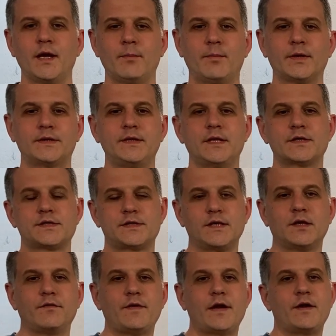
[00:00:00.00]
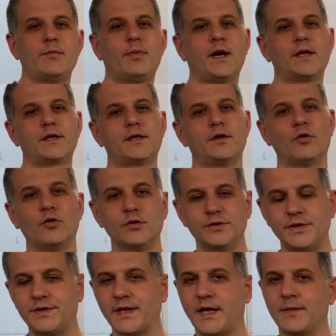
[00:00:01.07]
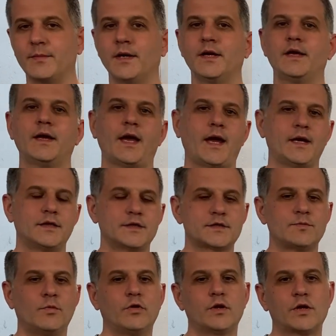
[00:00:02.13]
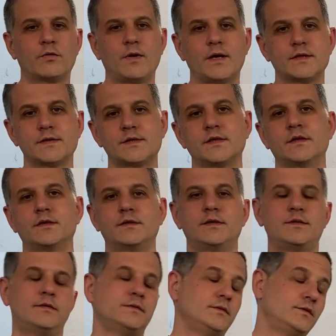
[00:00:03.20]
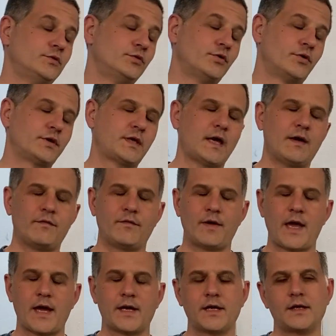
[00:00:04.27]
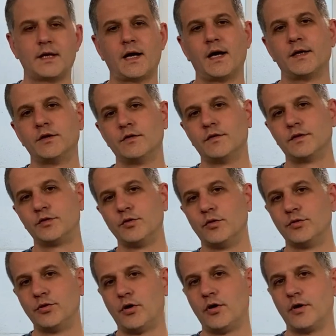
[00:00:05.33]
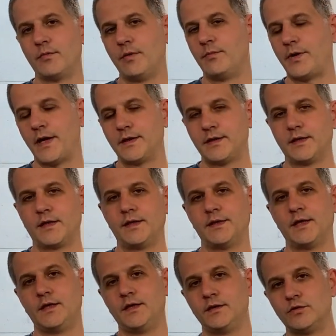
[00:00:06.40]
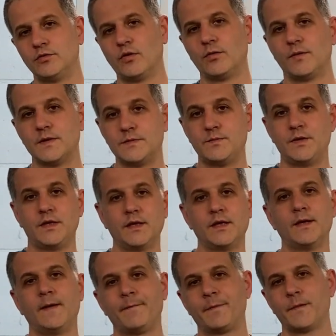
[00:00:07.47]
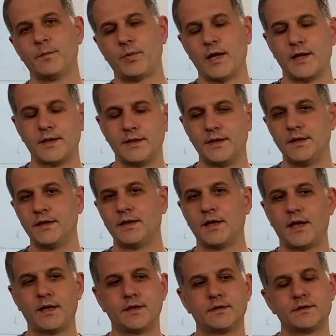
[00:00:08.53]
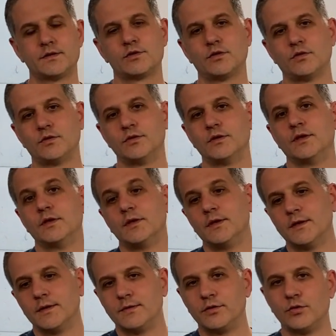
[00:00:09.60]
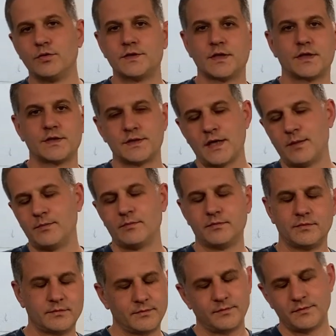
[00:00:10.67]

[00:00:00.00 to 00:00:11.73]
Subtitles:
but they are still very bulky all the time. And the smaller ones, you don't have any kind of autonomy. Practically, they need to always be plugged in, and so those are some